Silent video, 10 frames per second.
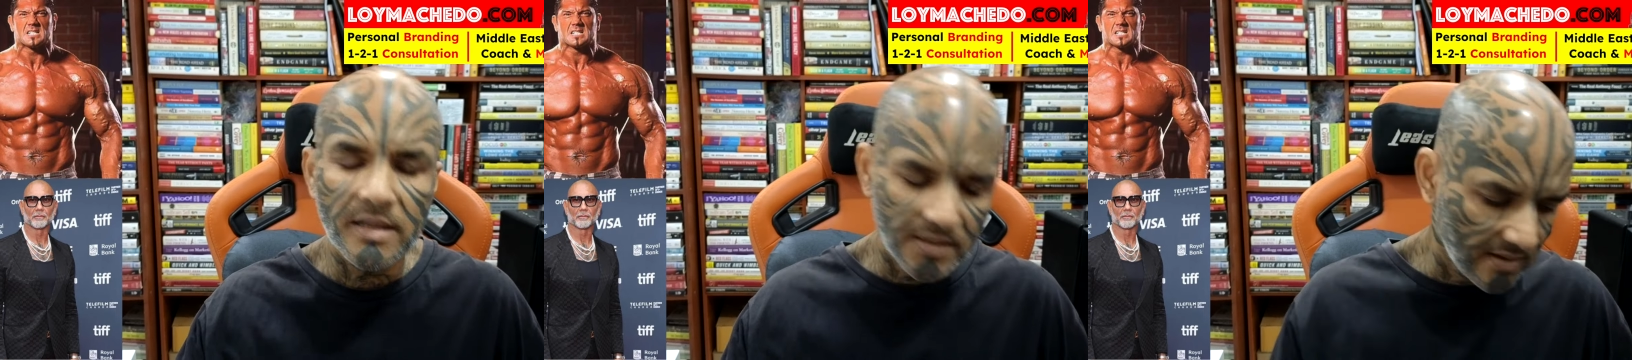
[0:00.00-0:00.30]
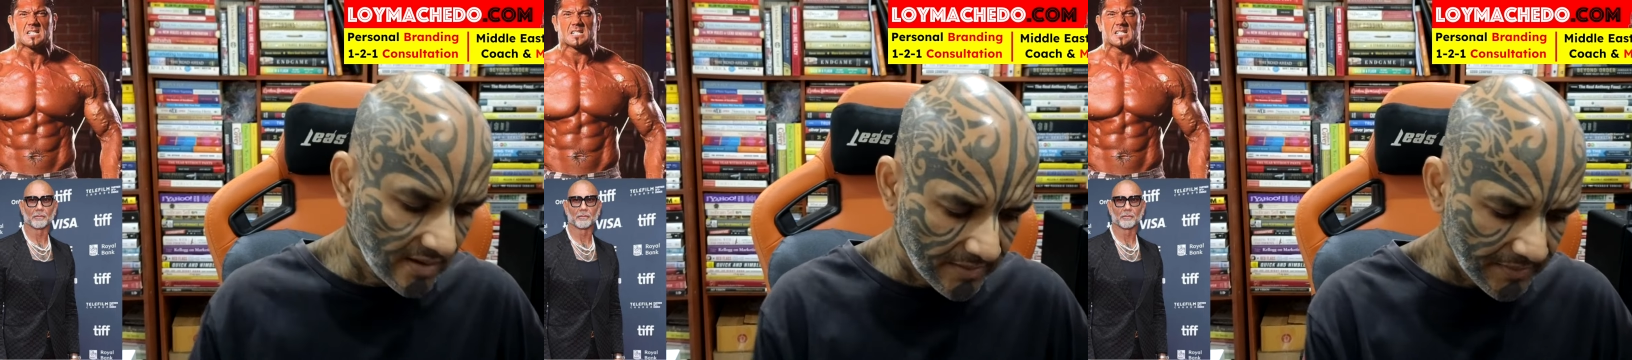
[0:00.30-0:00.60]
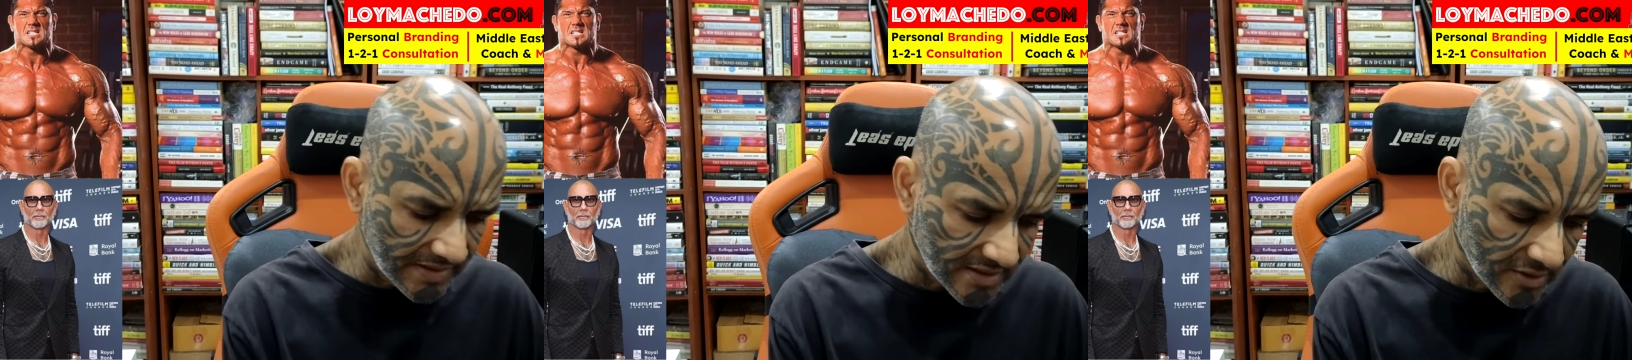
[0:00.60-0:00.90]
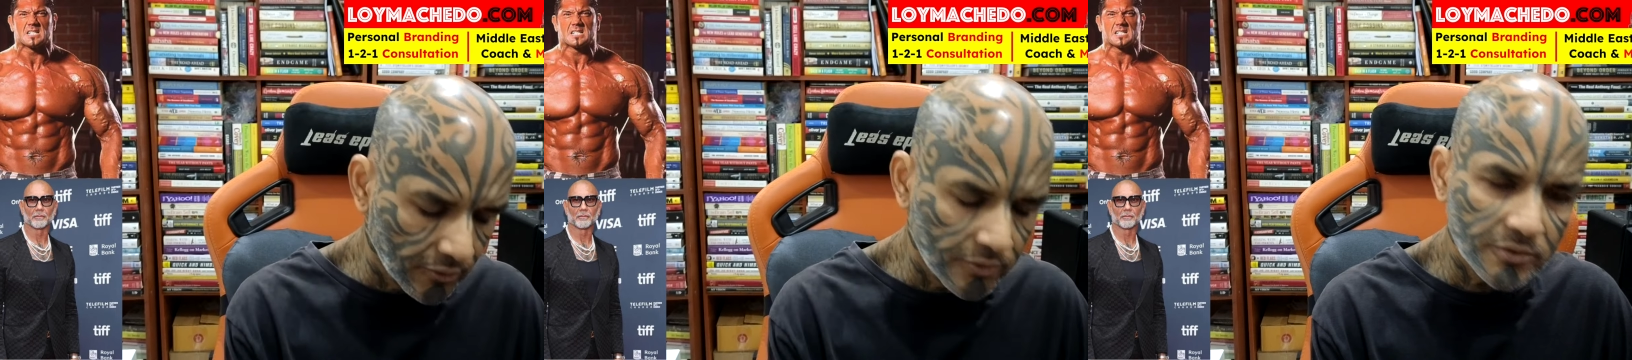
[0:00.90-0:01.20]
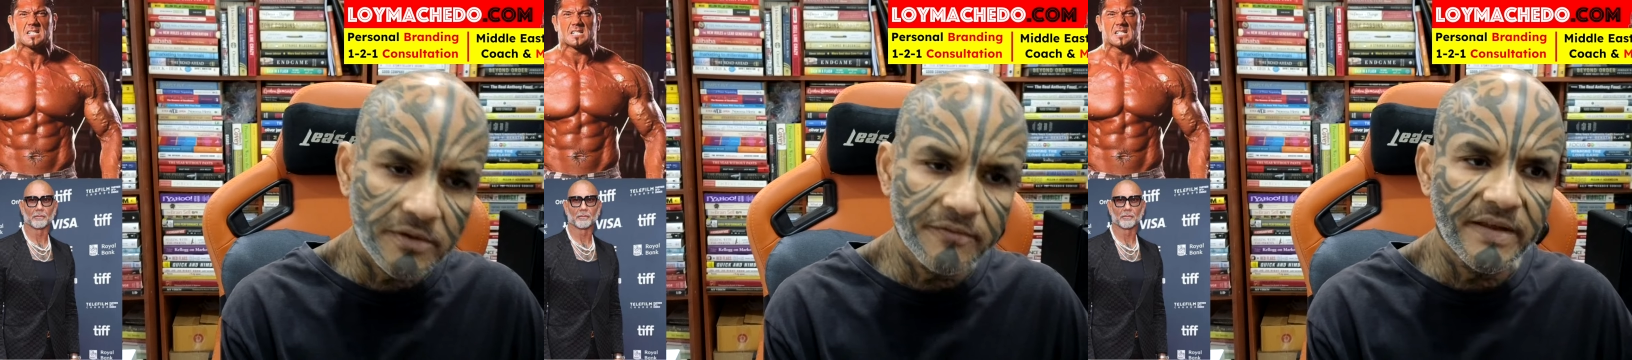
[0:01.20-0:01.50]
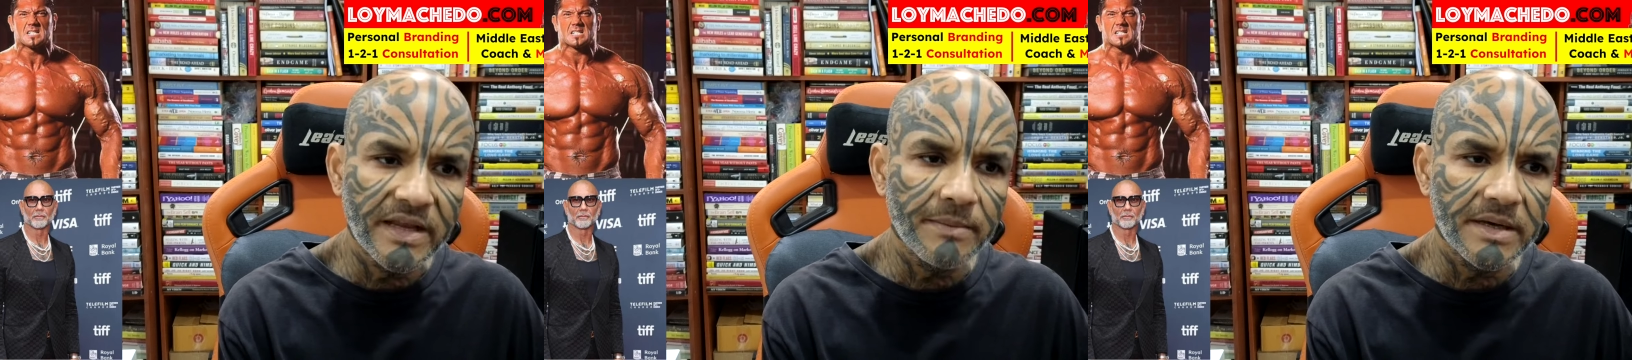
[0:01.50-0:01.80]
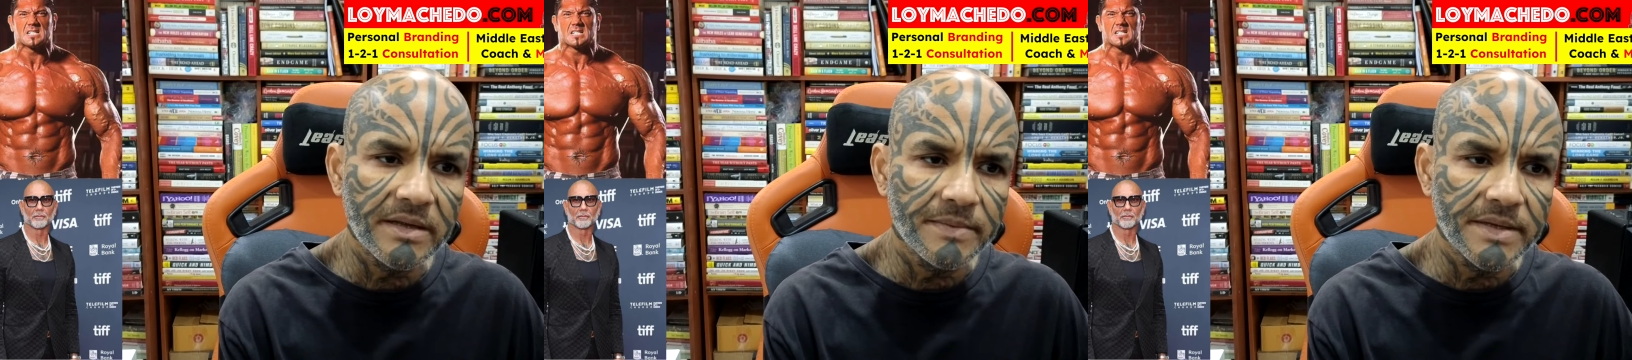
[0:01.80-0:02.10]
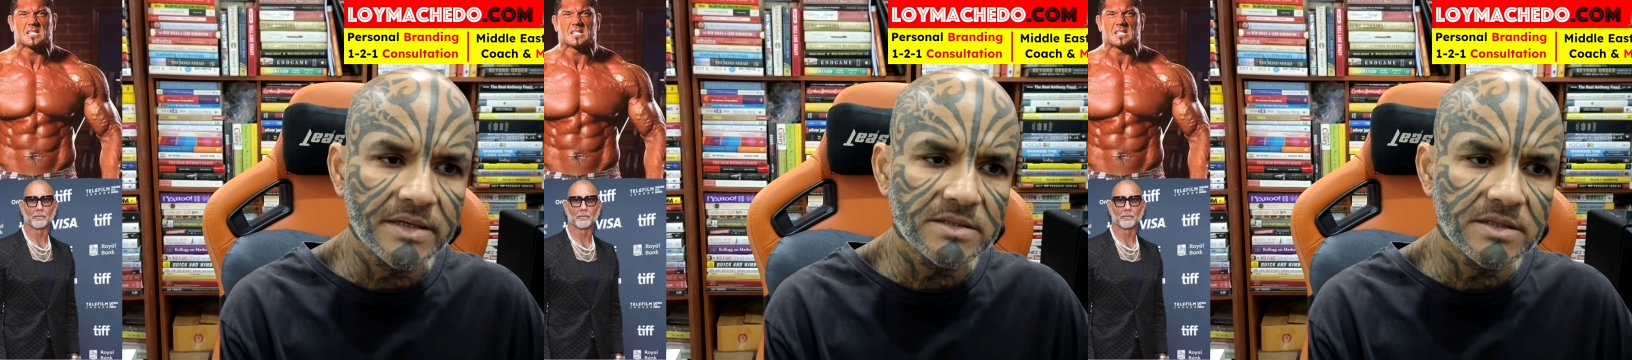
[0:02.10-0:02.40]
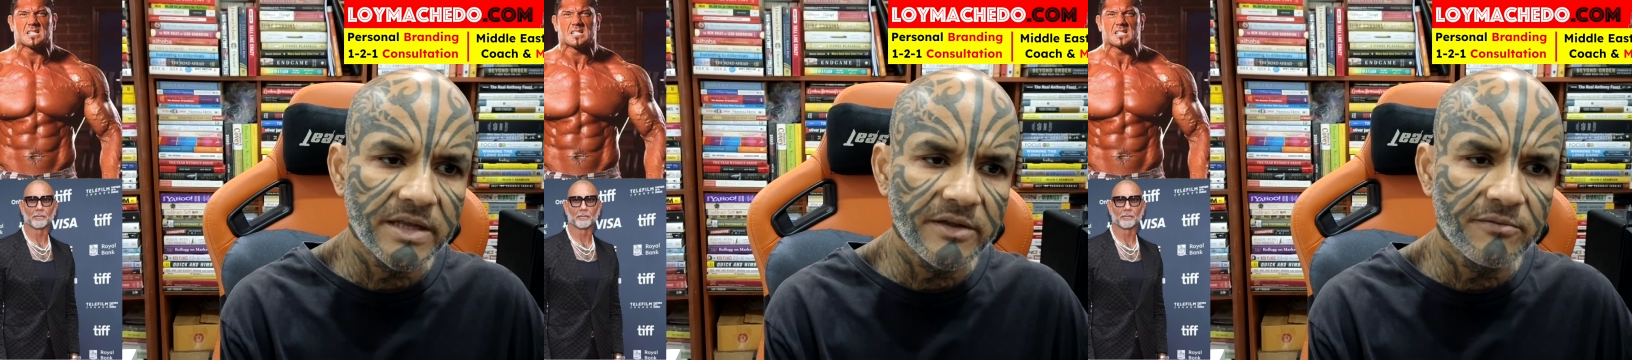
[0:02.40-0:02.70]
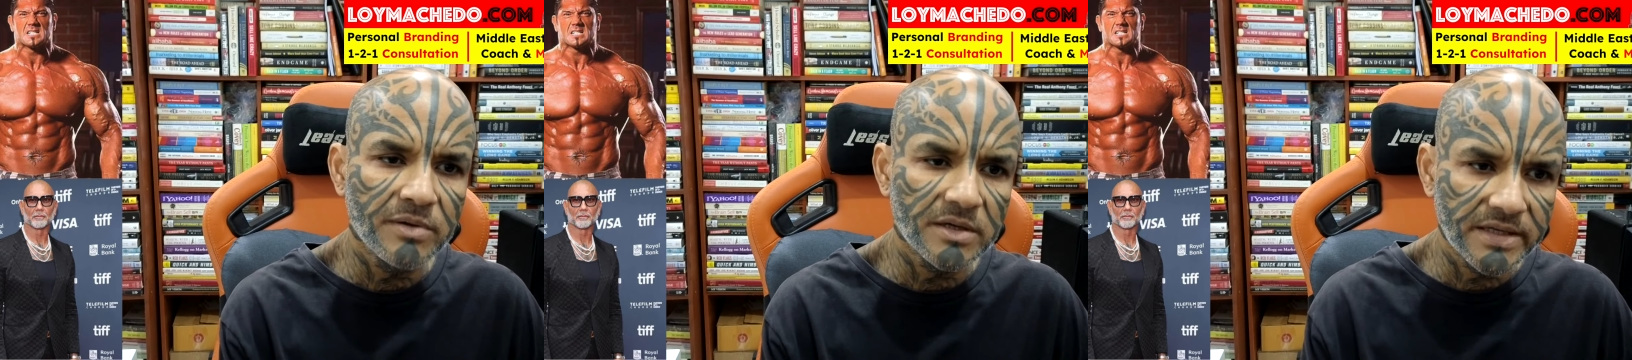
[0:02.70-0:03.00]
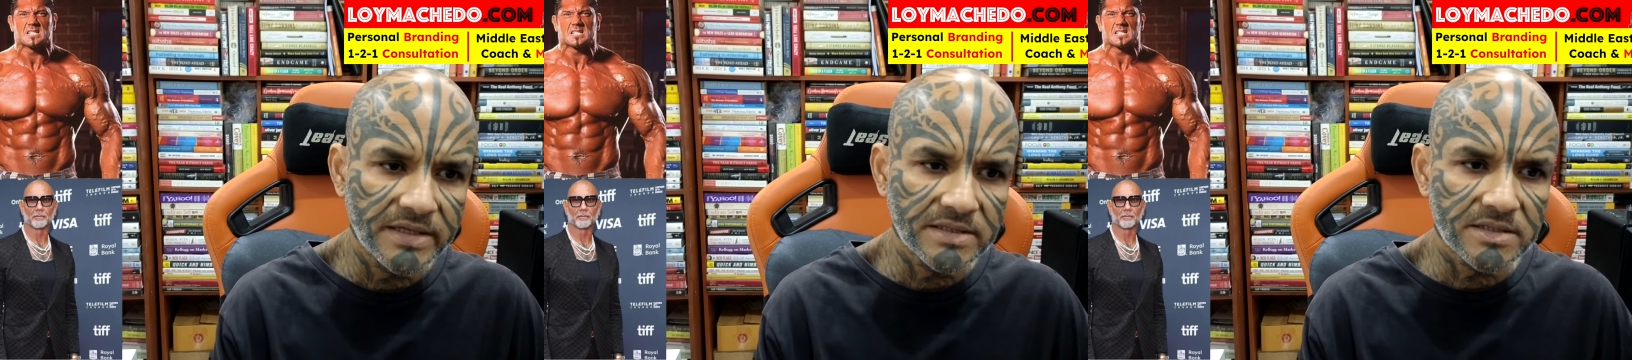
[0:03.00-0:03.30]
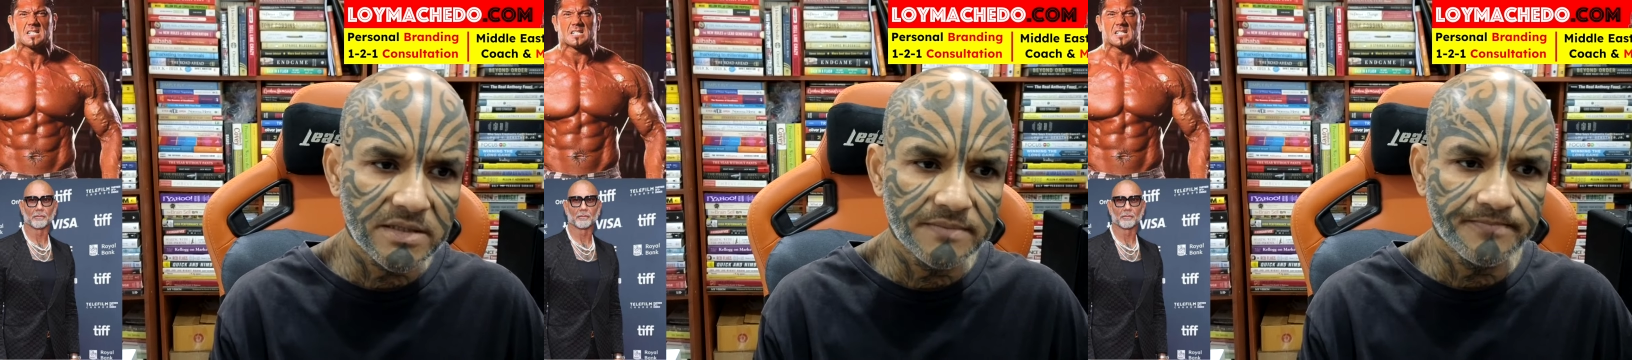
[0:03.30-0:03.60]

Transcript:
Speaker 1: let me just go to the Wikipedia page, Dave Bautista.